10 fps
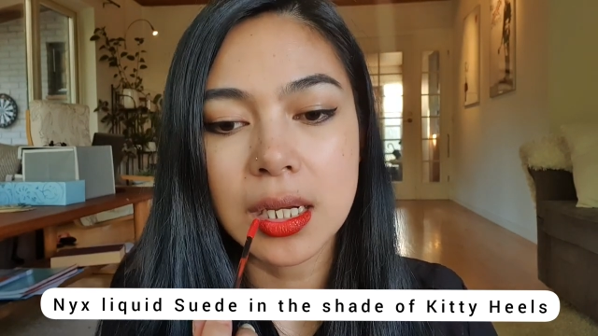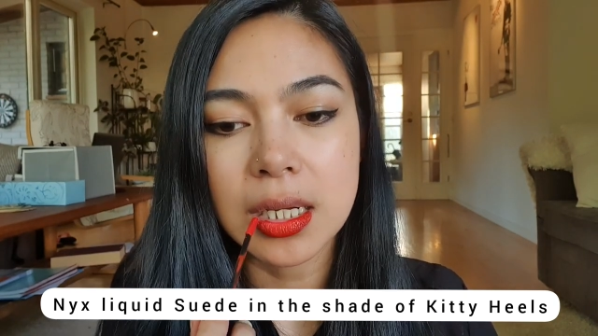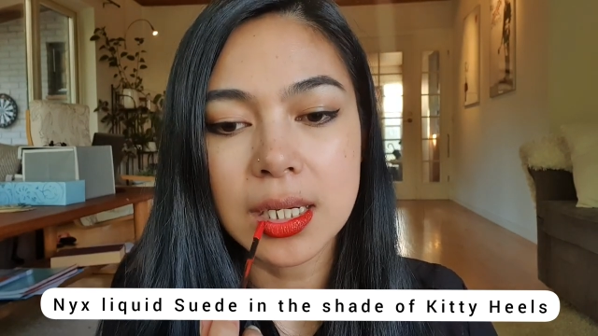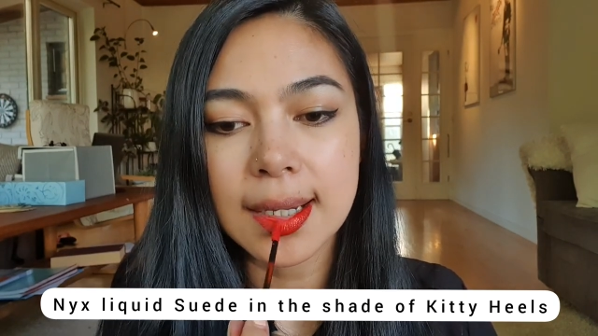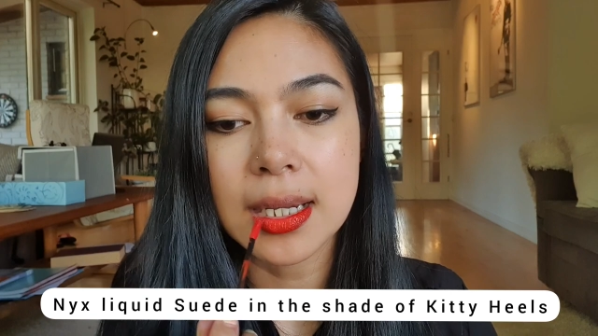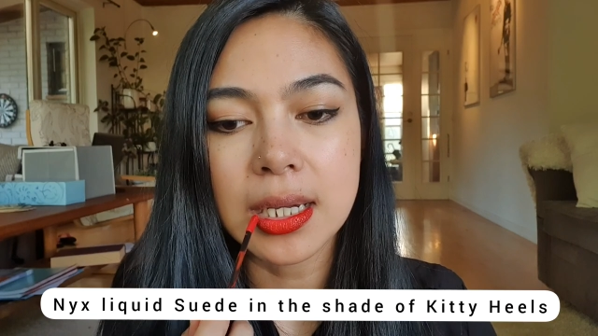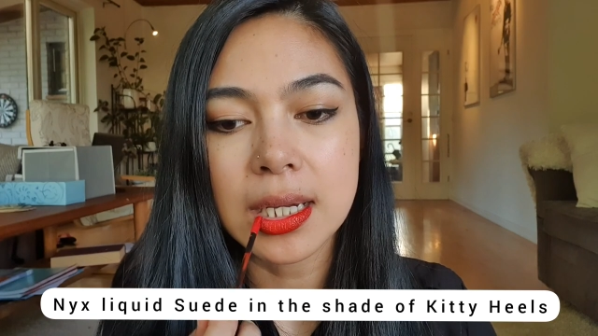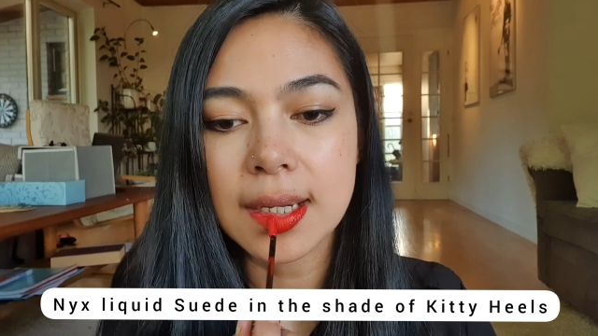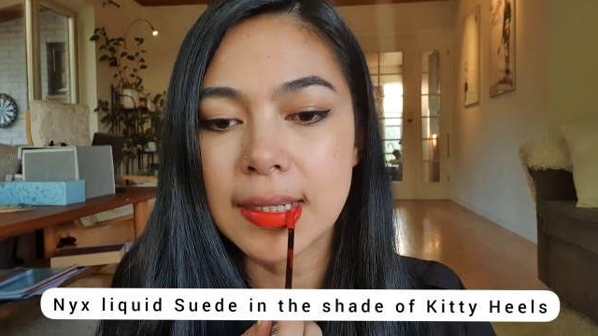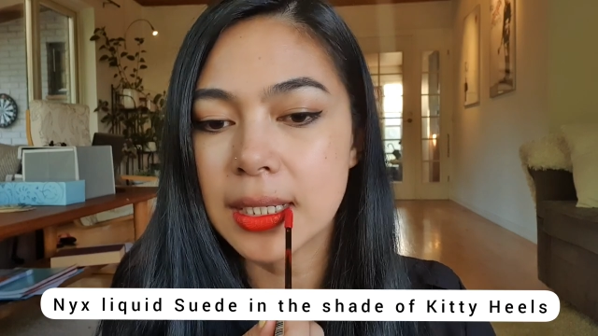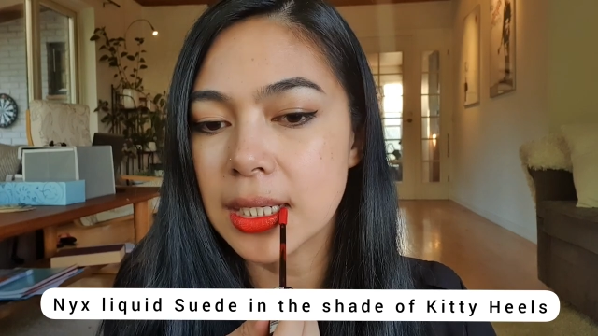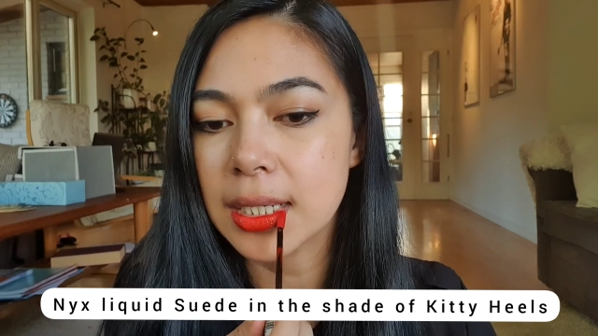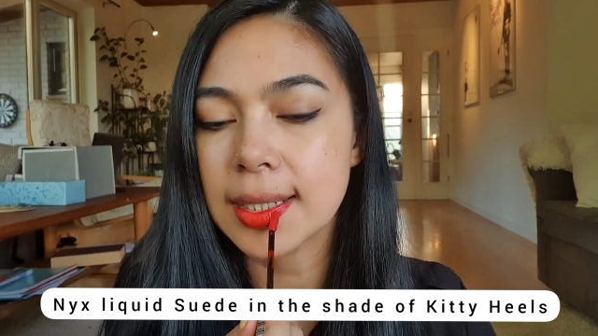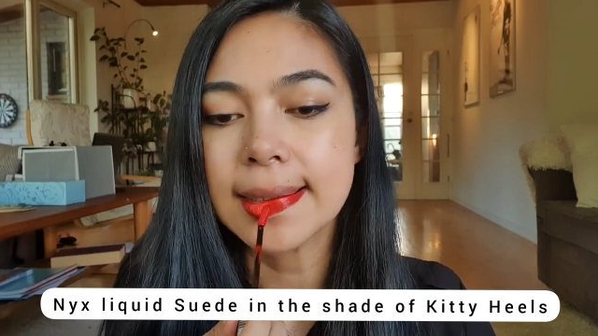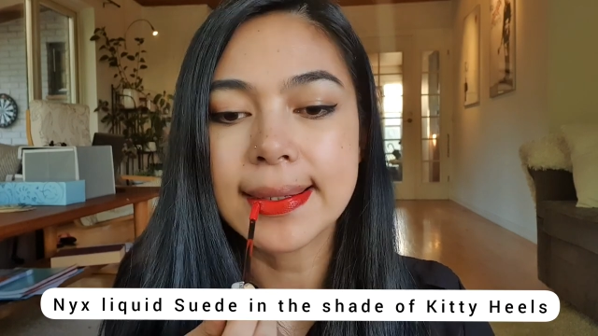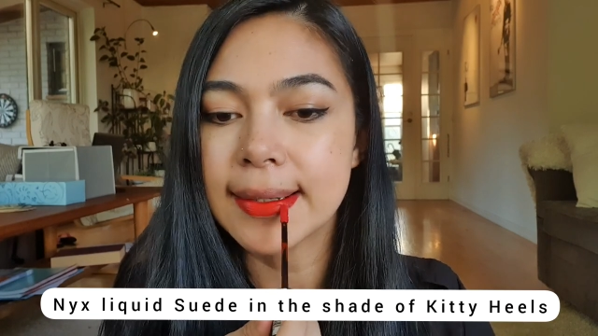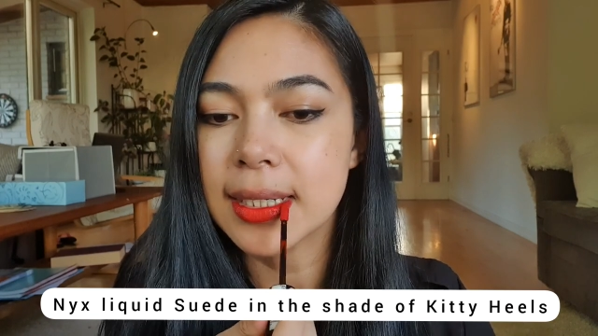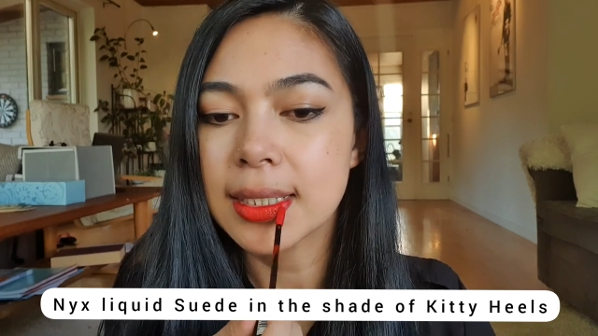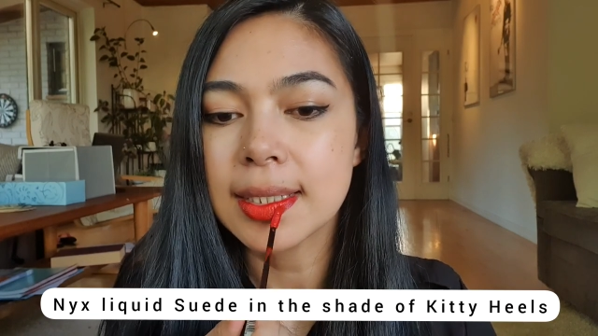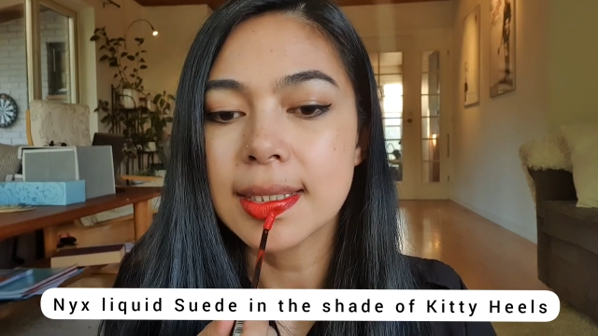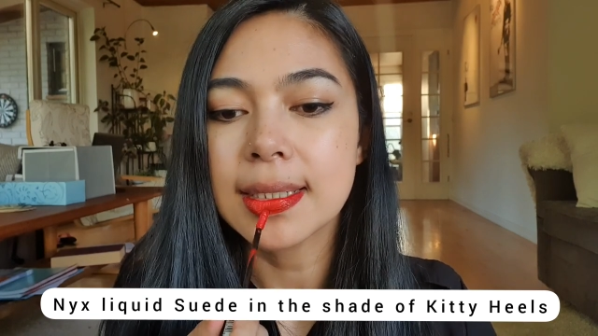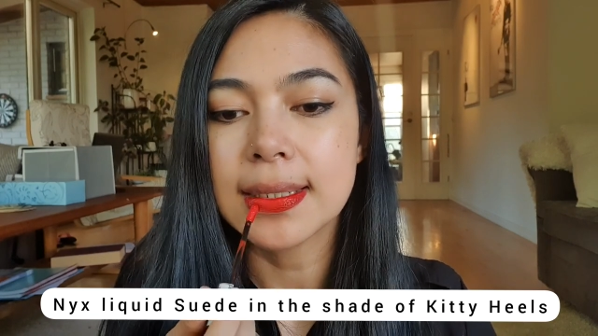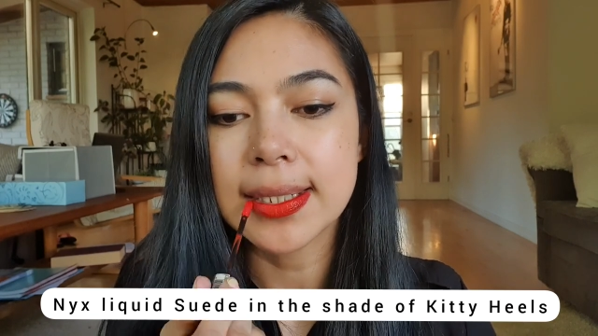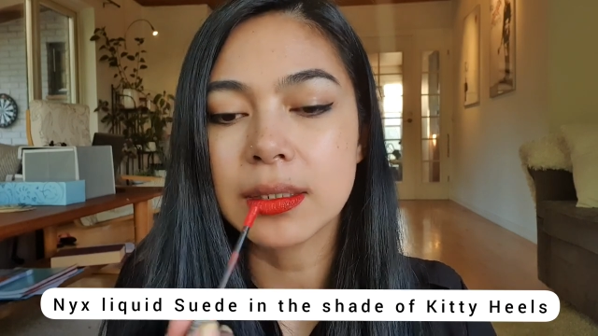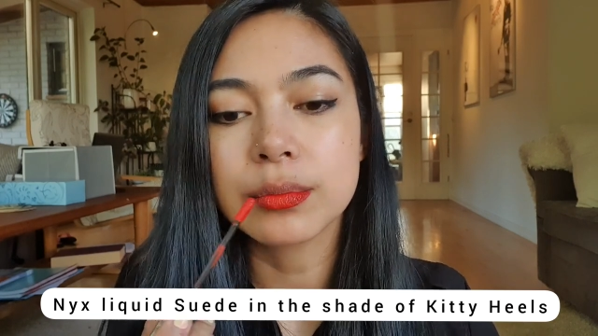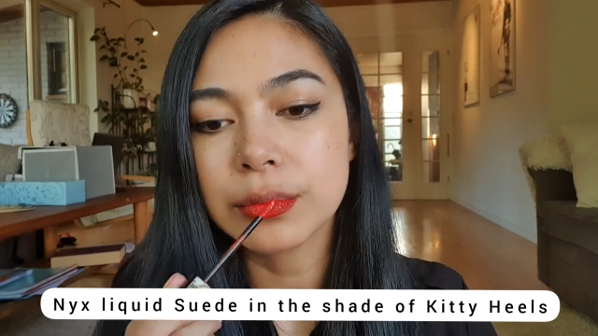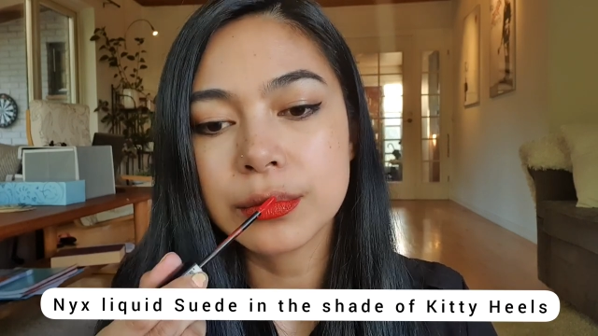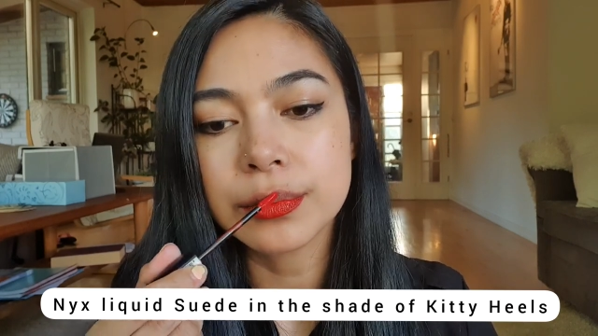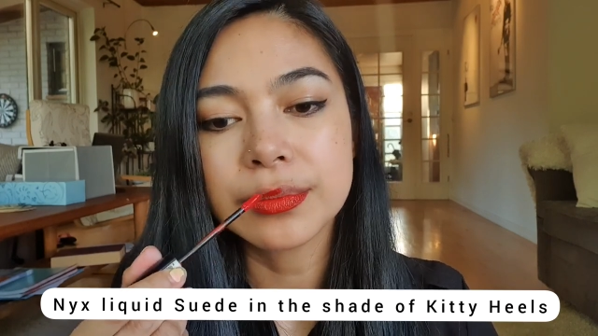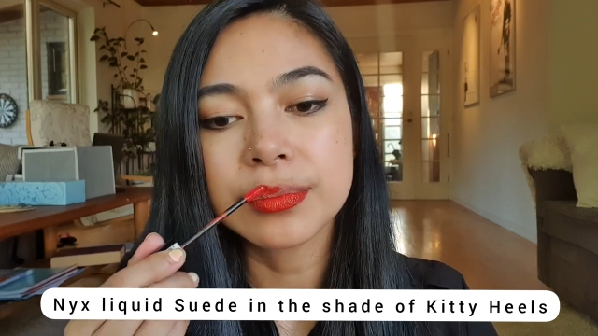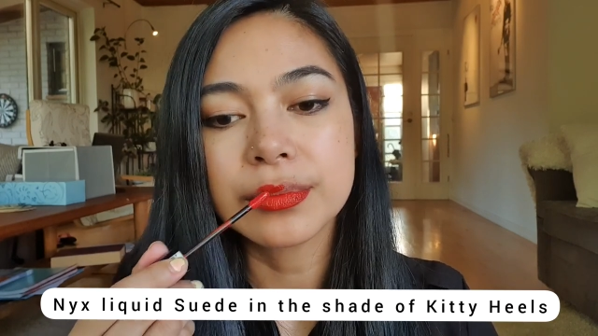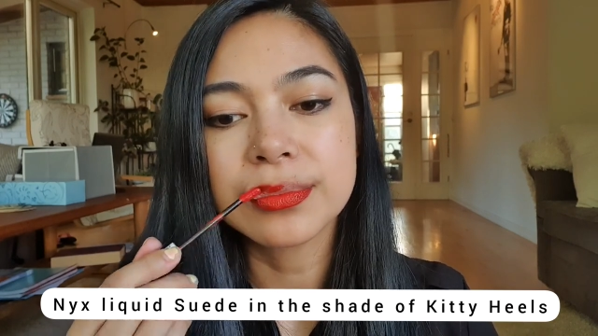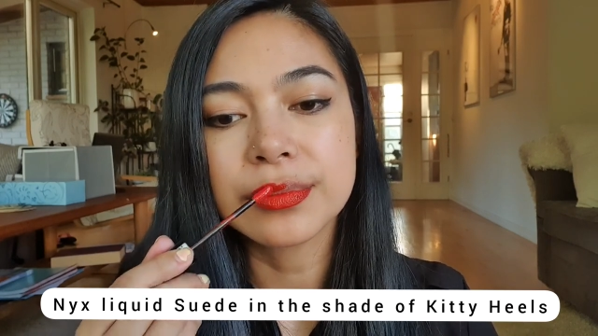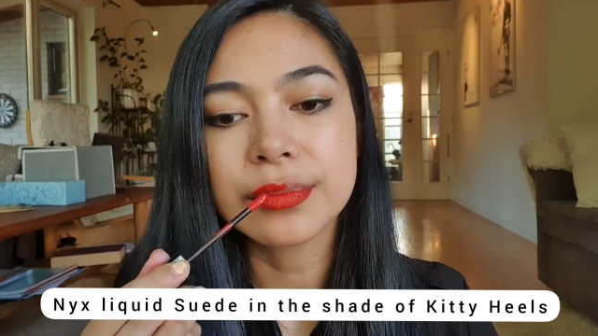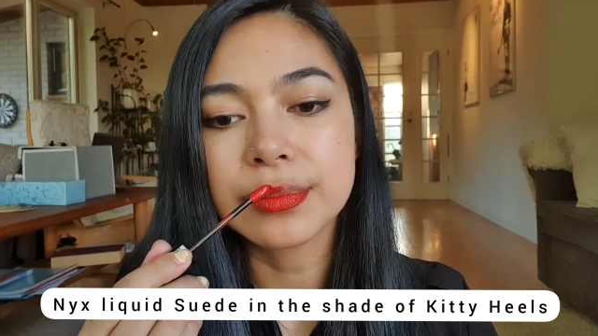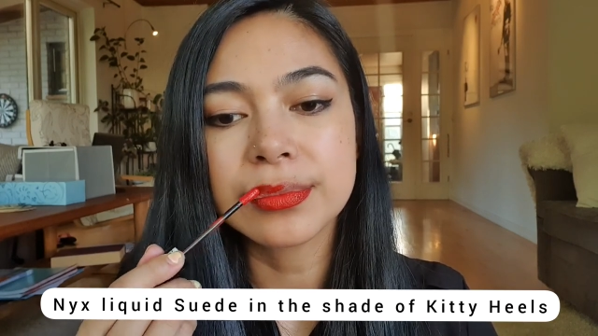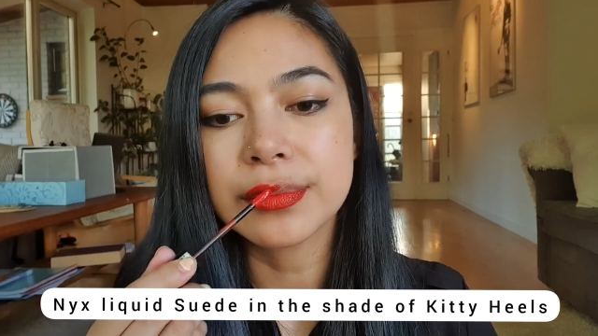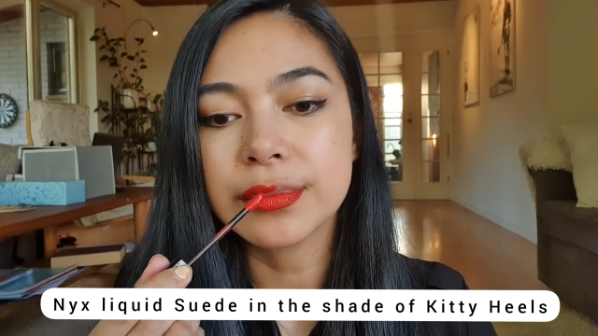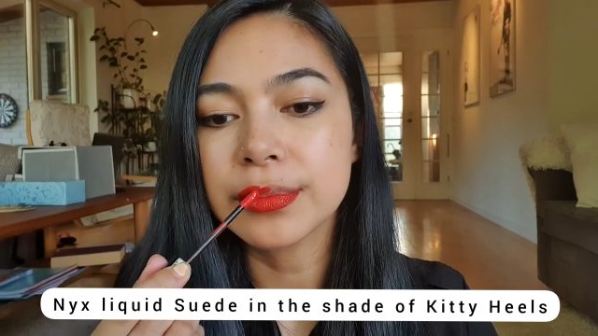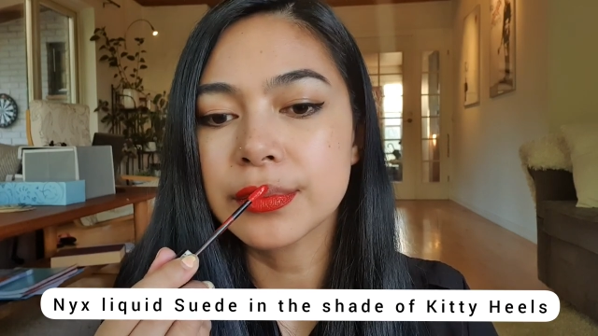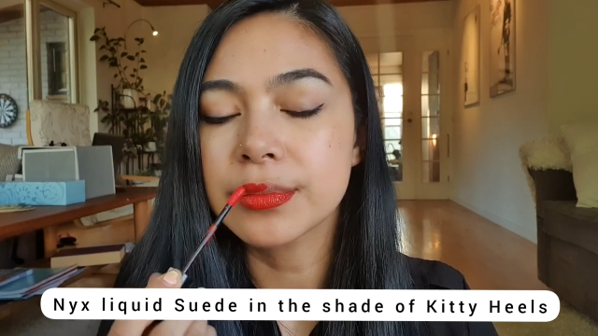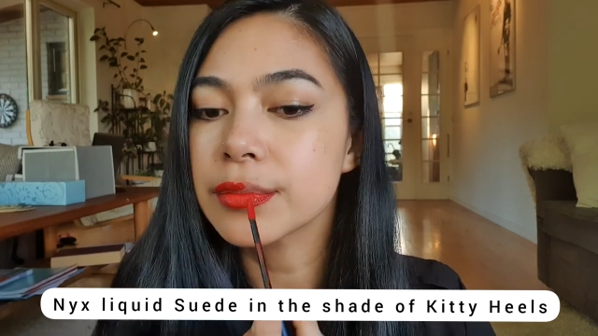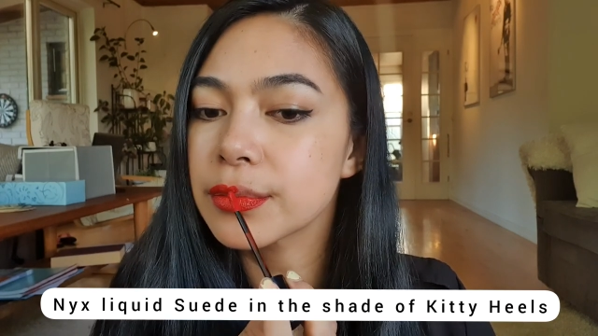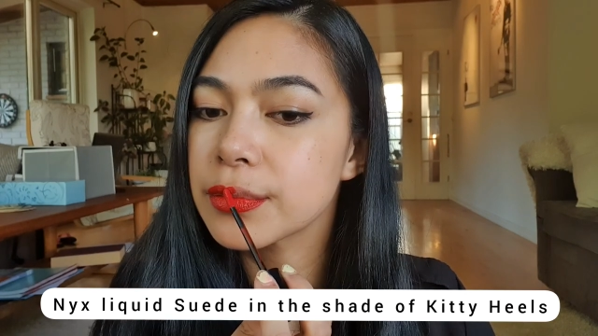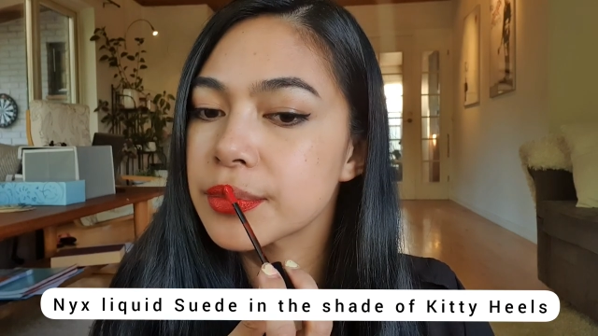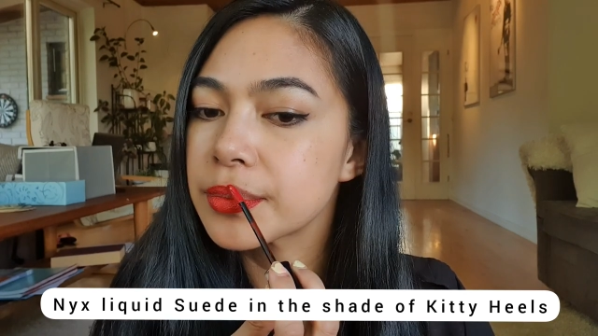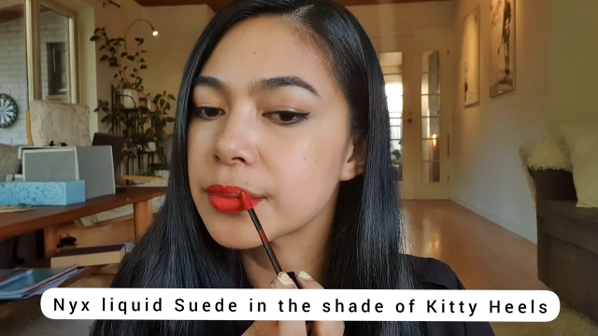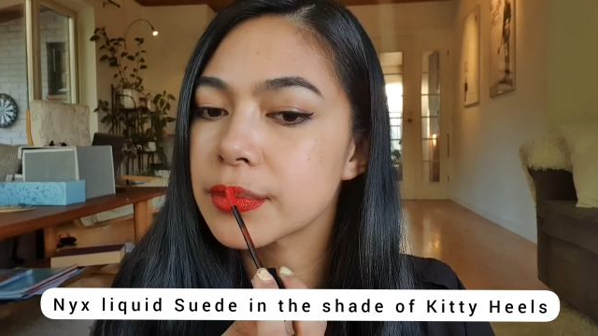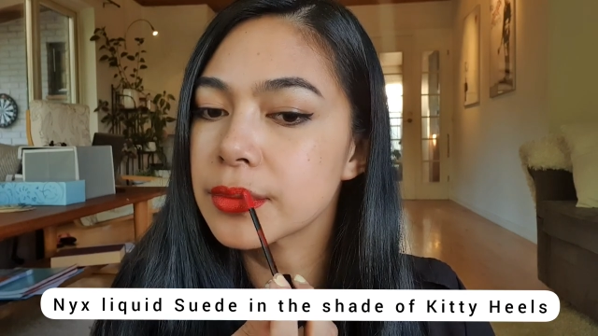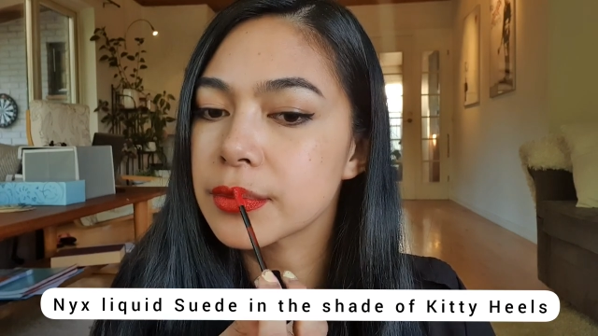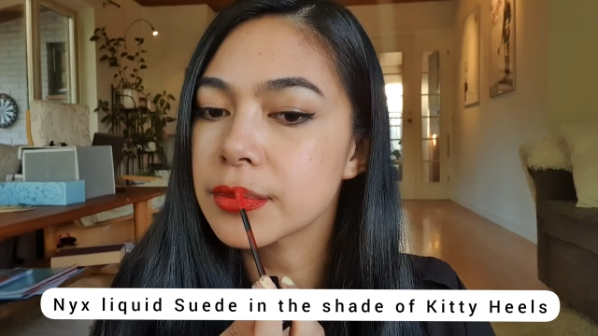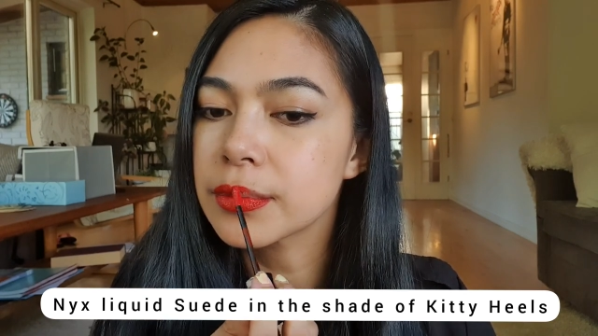and it easily glides on and it sets into a striking